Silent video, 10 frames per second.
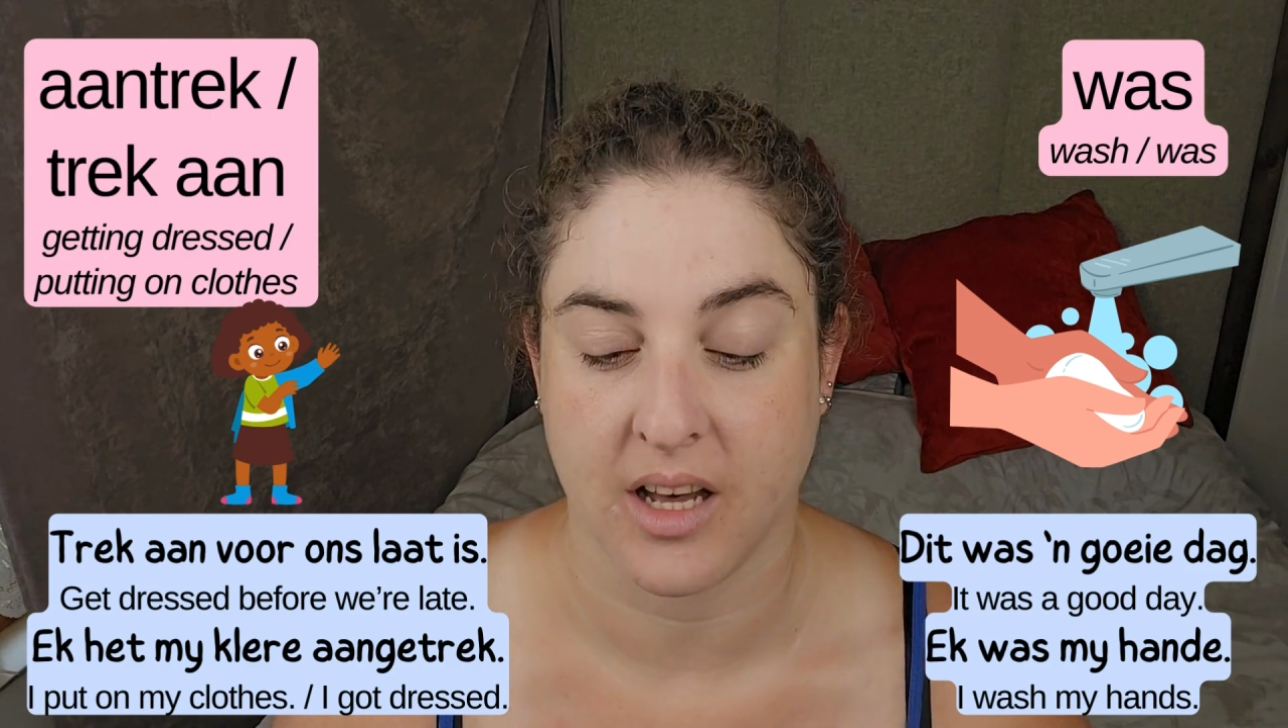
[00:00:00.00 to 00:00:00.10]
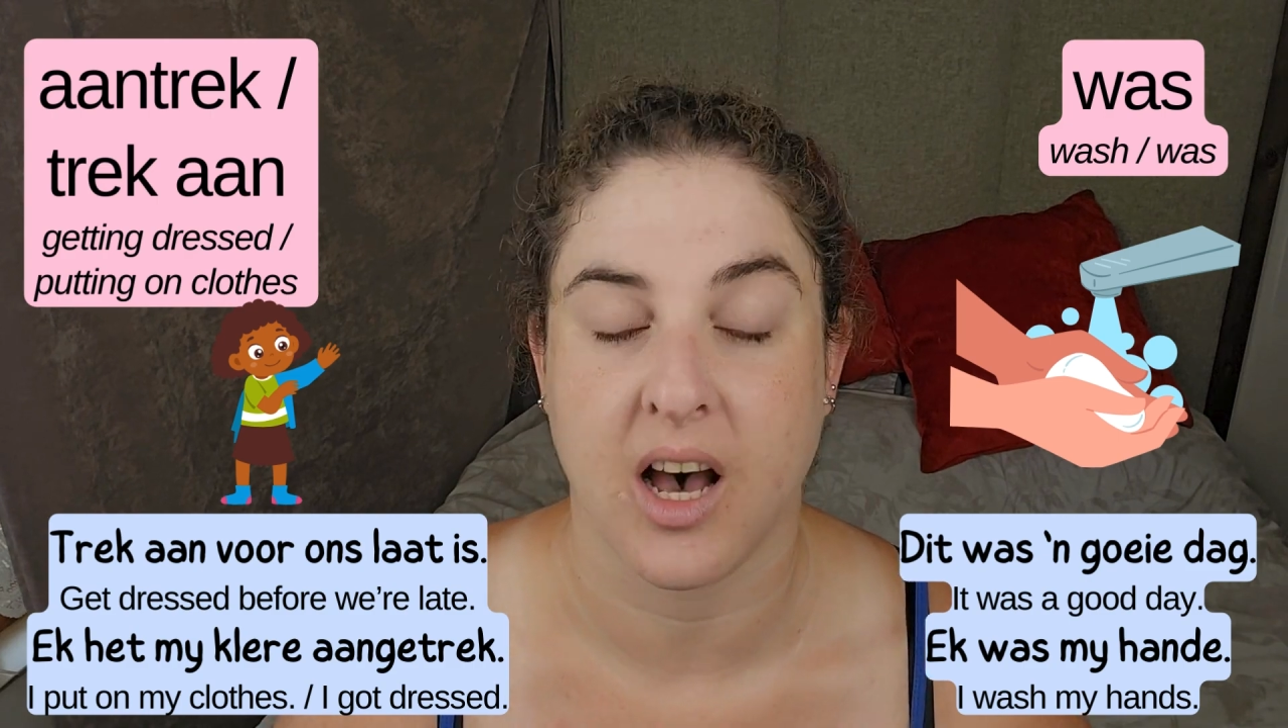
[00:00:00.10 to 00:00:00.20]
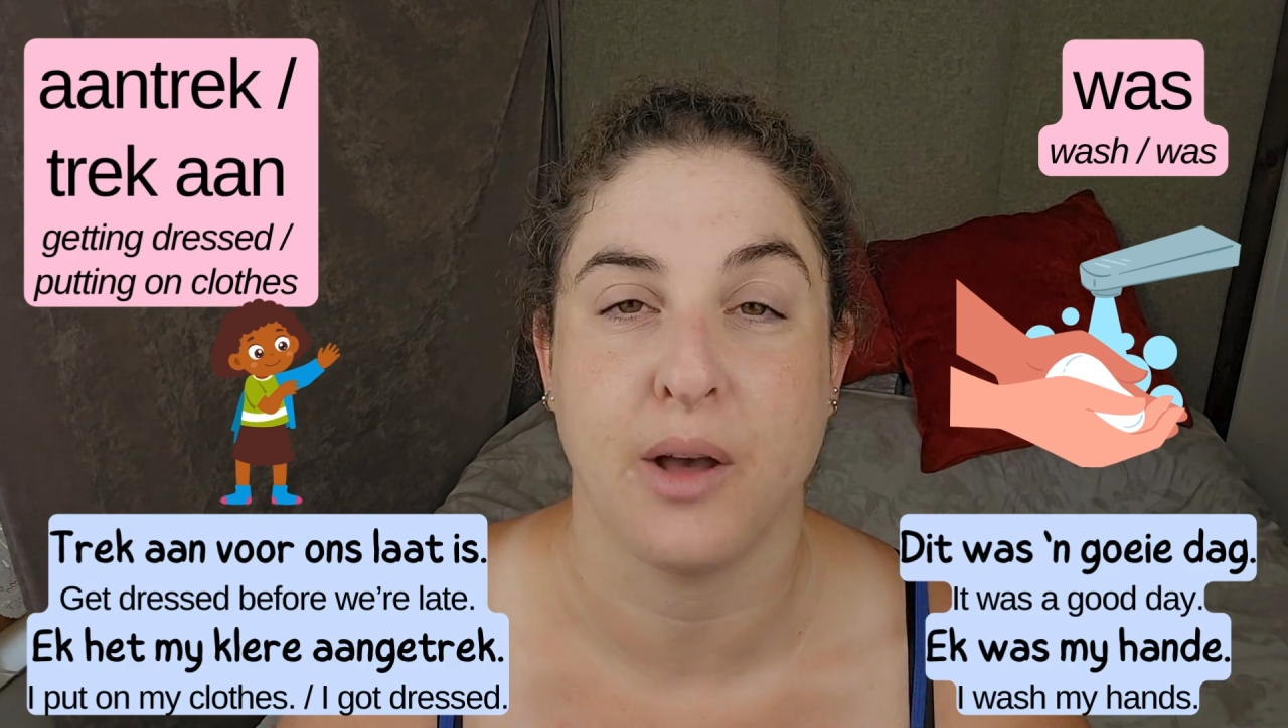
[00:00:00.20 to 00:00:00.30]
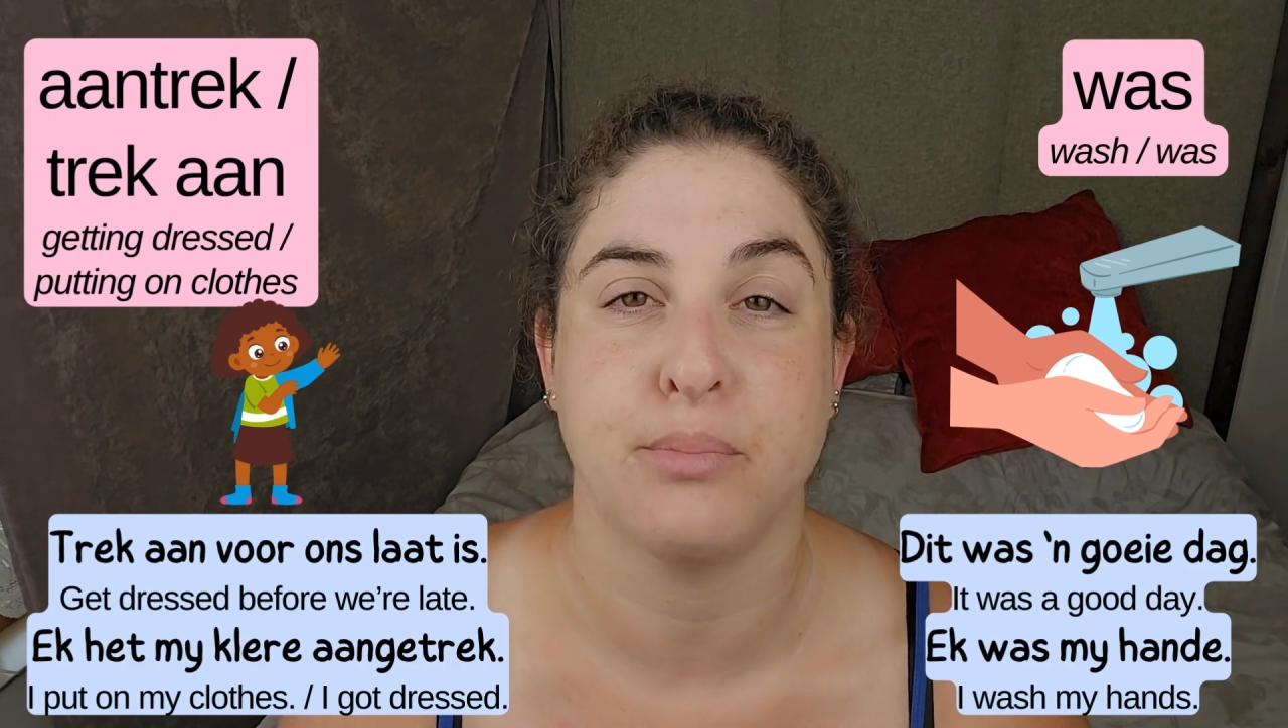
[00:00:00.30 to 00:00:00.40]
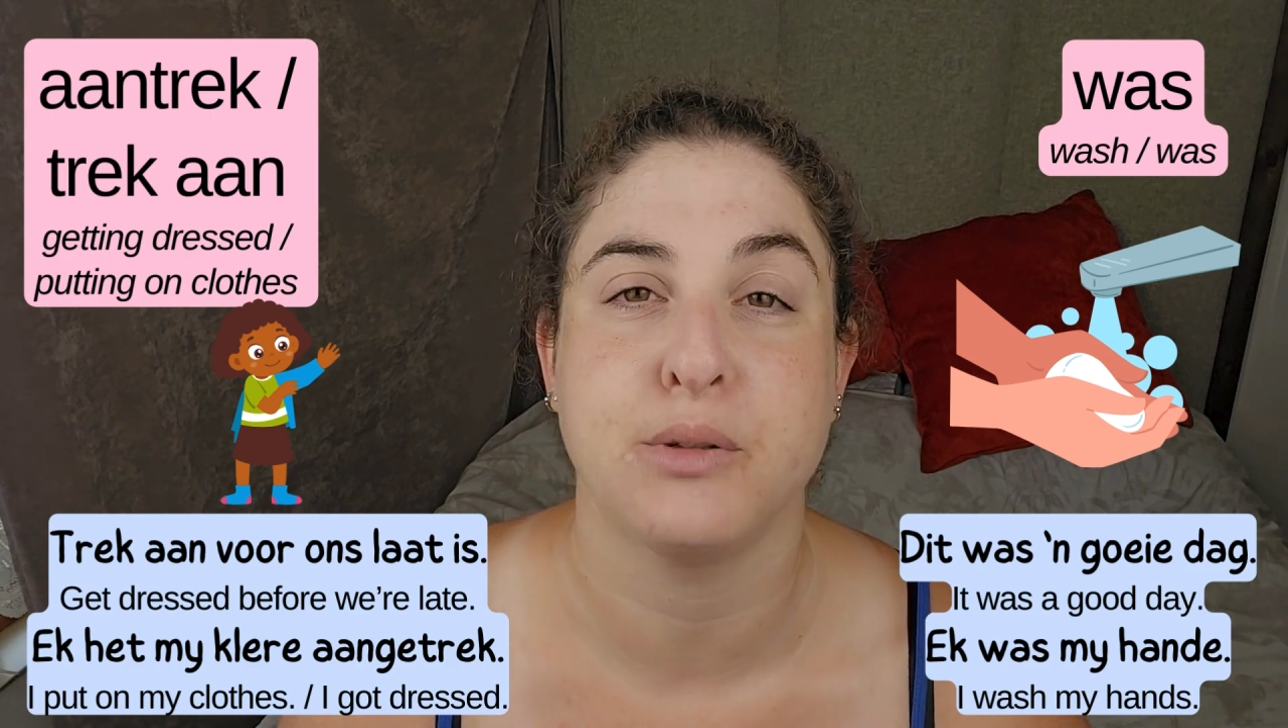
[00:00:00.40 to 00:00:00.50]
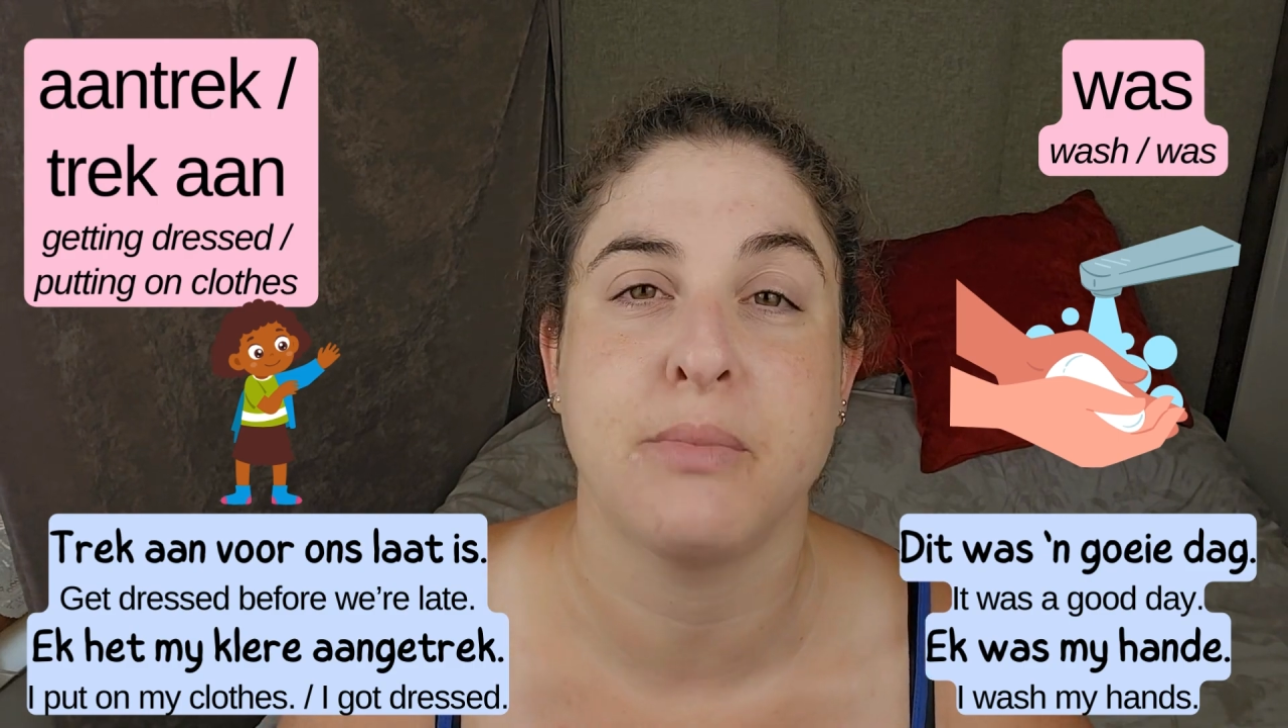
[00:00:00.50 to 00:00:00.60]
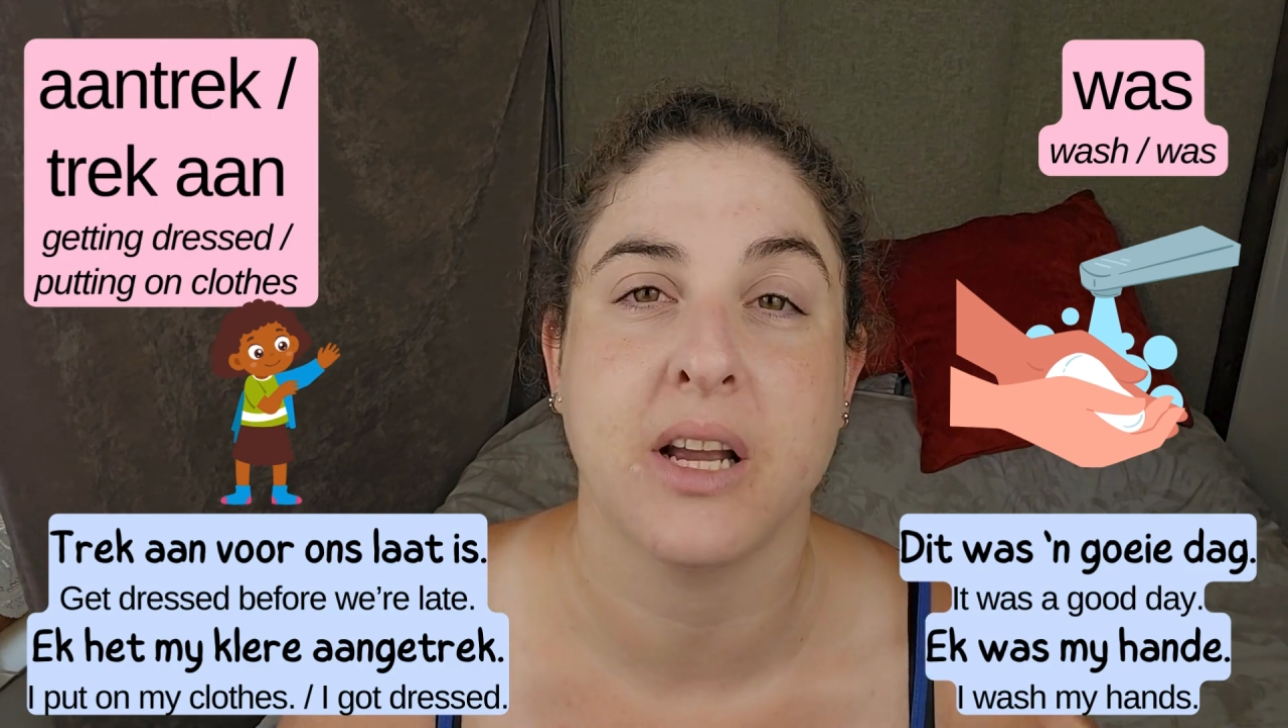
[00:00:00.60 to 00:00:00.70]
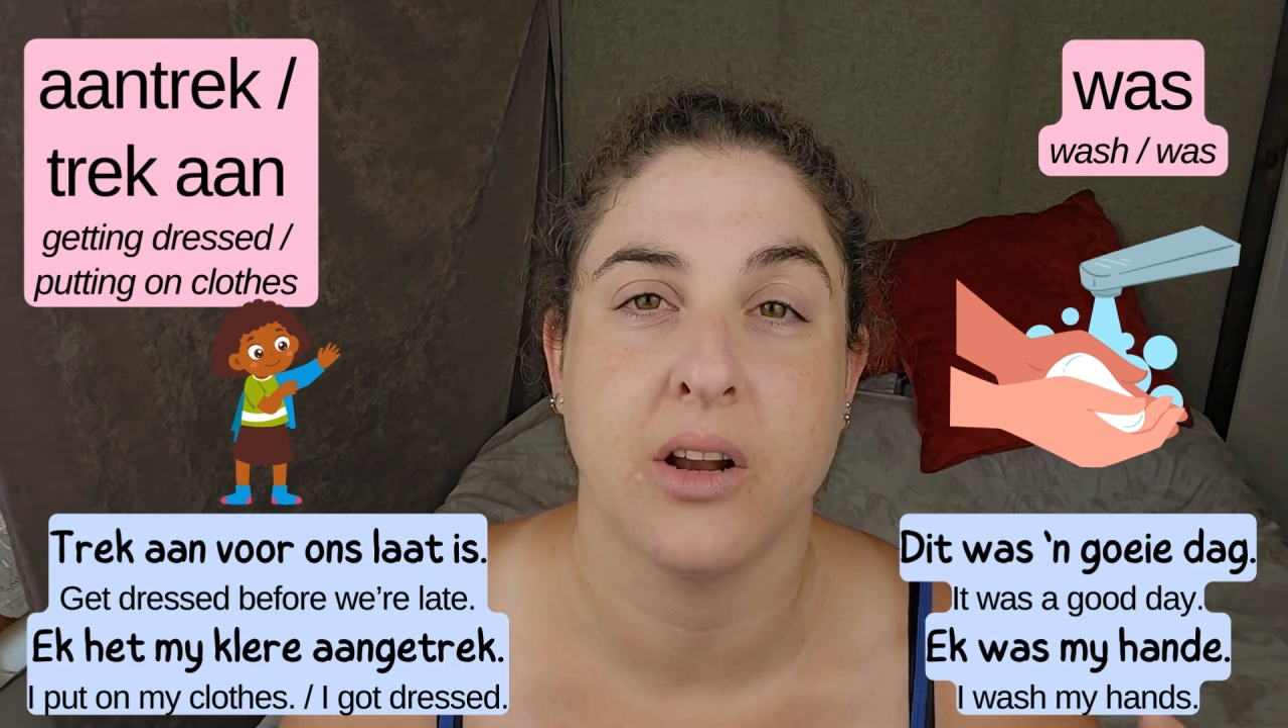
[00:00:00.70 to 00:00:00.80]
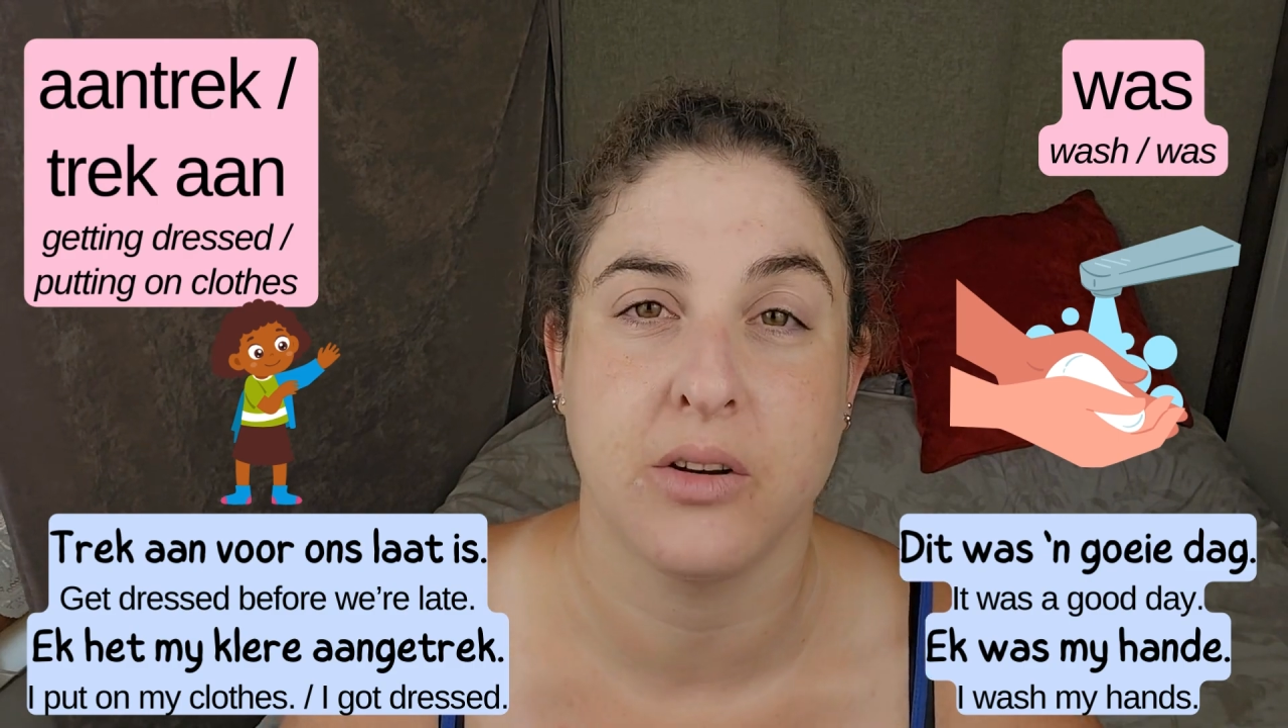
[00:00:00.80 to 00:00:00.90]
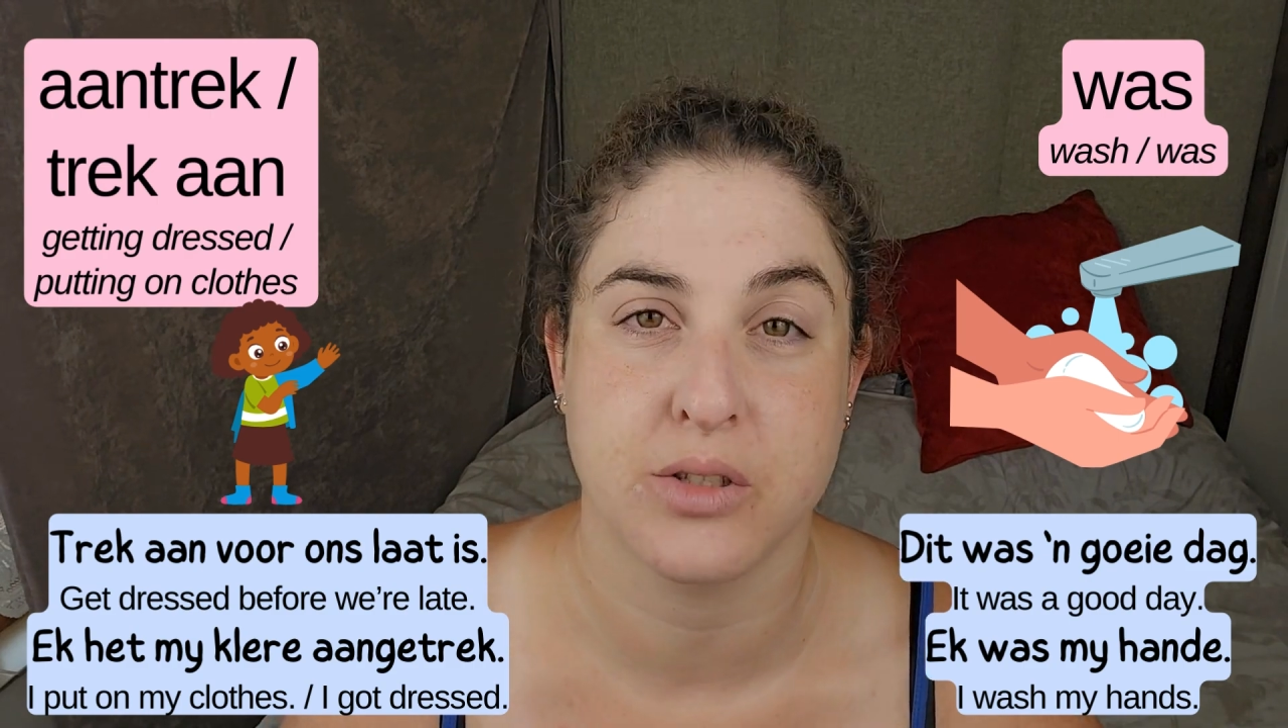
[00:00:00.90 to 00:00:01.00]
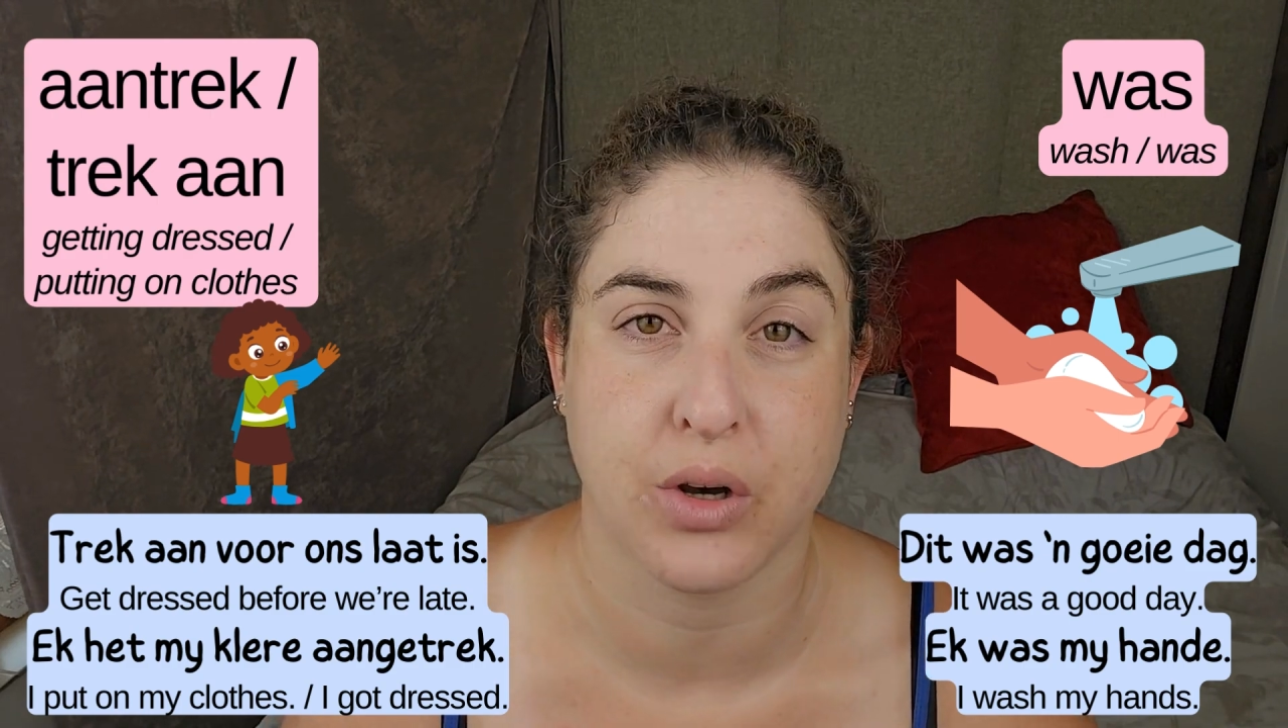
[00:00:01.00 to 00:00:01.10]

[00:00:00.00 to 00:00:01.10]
I put my clothes